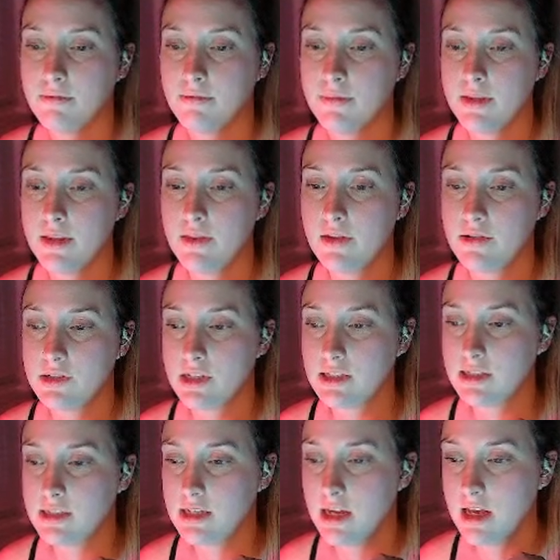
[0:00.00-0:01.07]
Then there's a
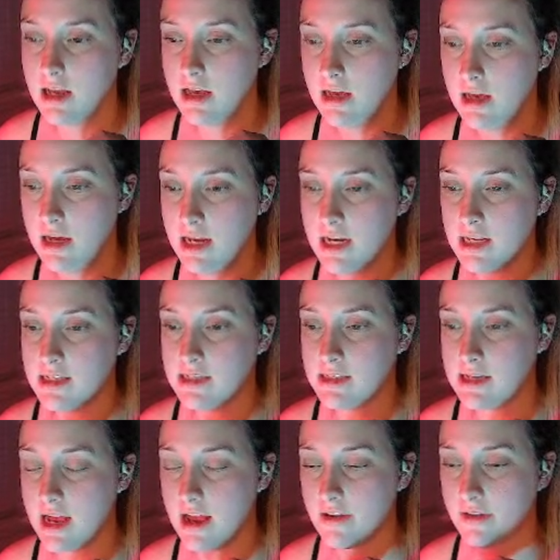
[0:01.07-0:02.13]
ton of
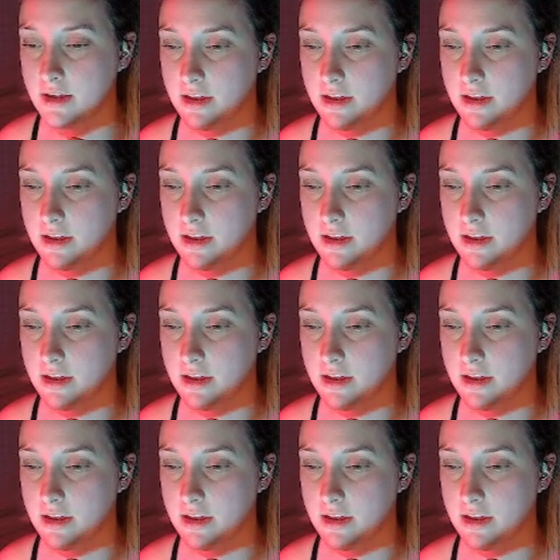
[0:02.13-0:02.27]
stuff.